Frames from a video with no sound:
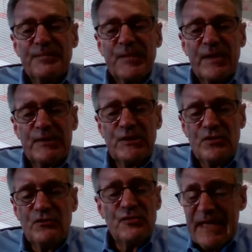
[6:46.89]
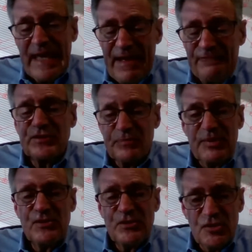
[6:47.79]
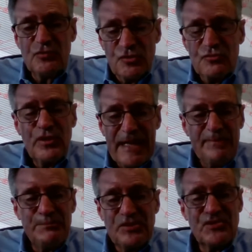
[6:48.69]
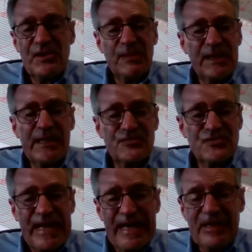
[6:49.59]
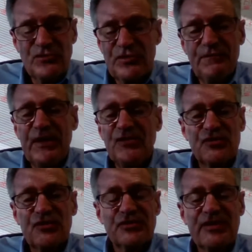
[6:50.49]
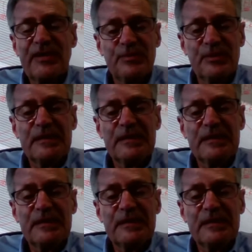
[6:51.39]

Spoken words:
I mean, you have to be you. You can't be somebody else and get your facial accepted.